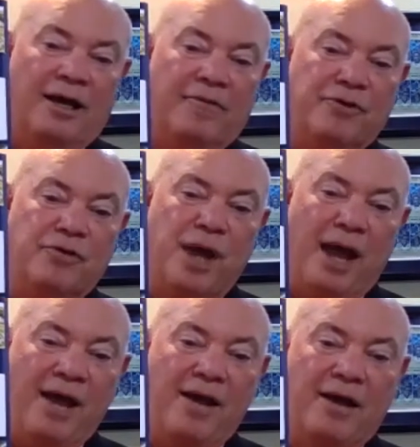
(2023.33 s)
if you
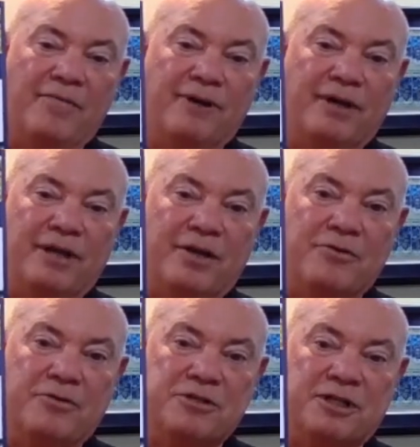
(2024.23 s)
have the
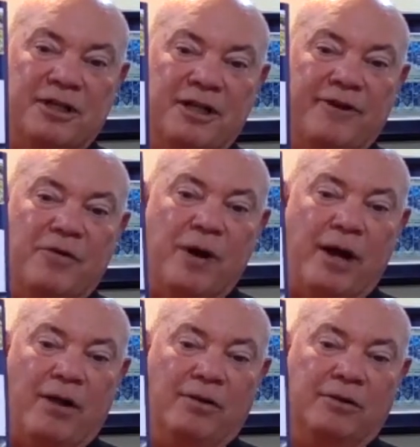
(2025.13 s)
interest in living
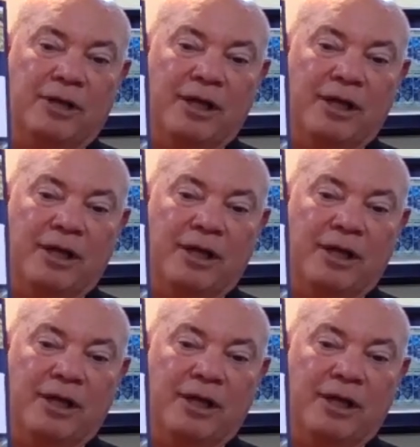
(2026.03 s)
well